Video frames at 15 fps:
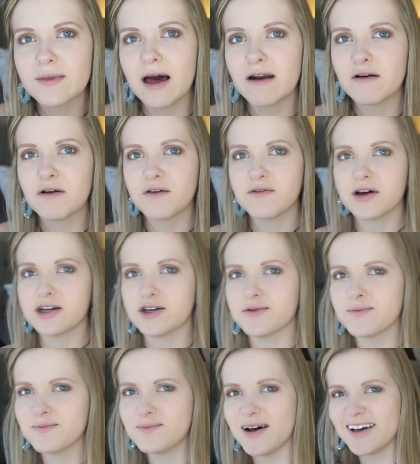I don't know if I
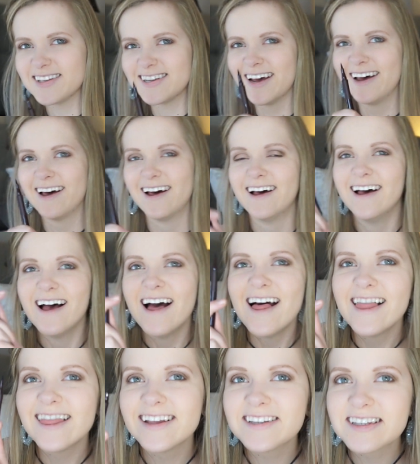do, but
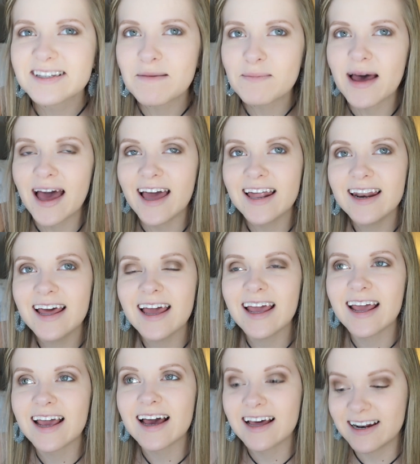this is a pen
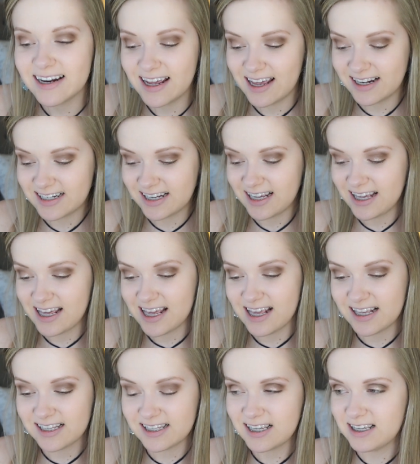and it
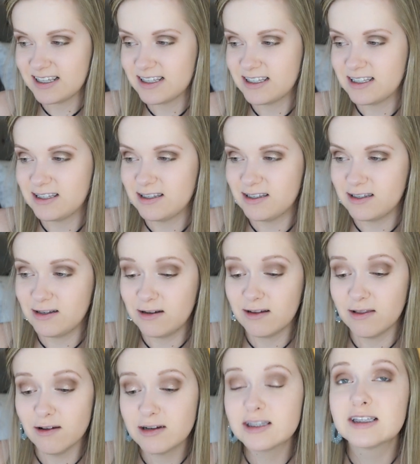
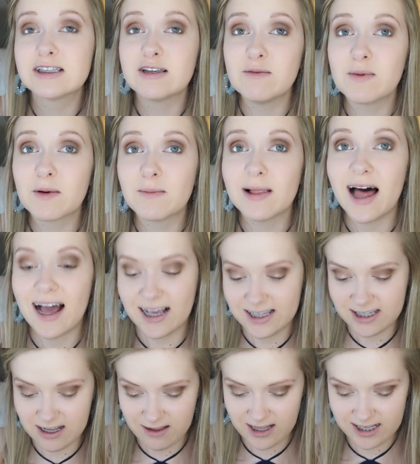looks super black.
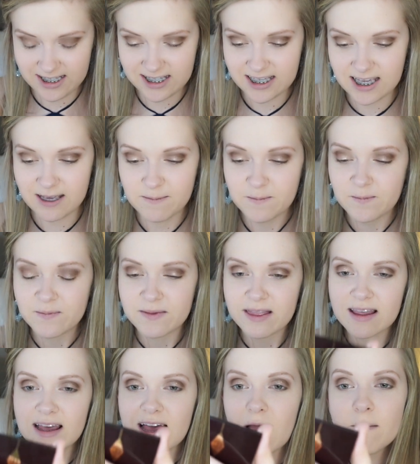So let's see.
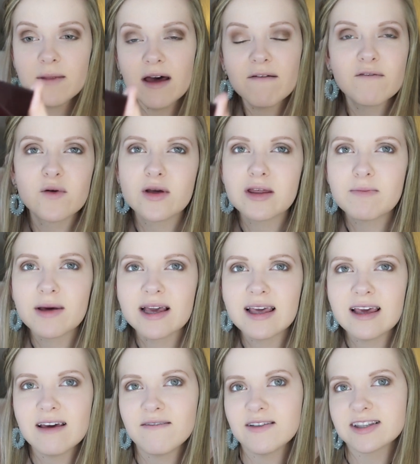I'm not really
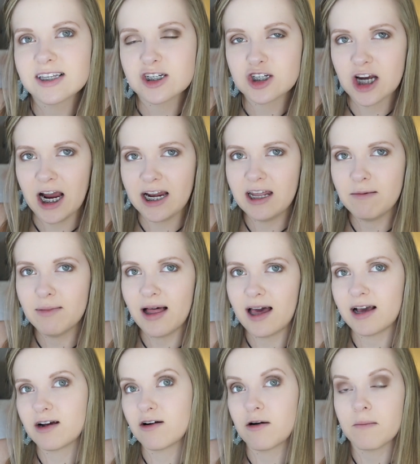picky if it's a shiny
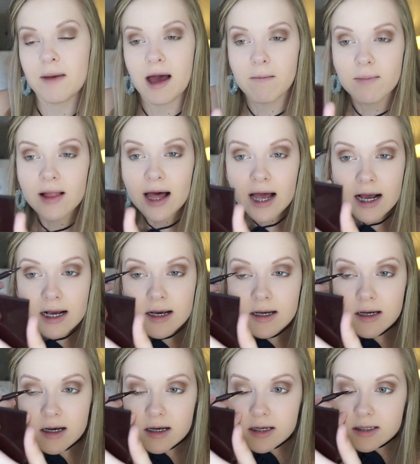black or a matte black.
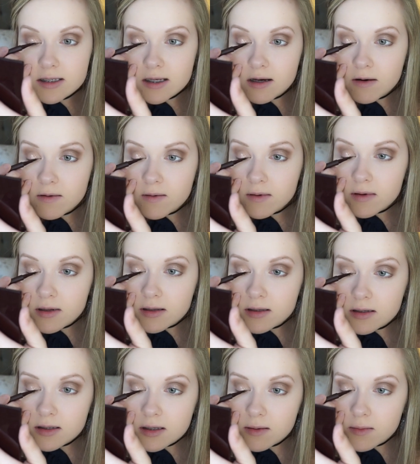So
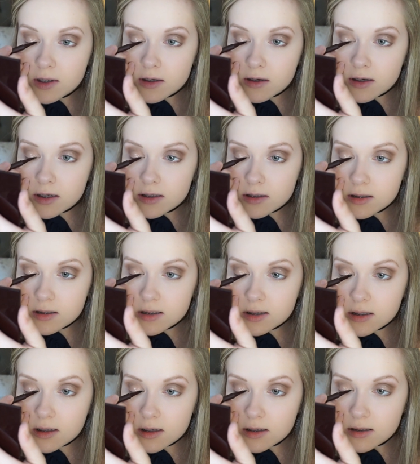let's see, I'm curious to
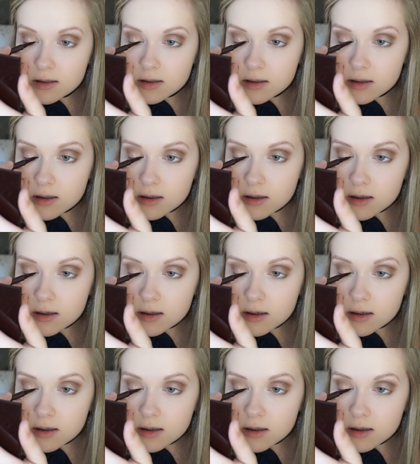see this.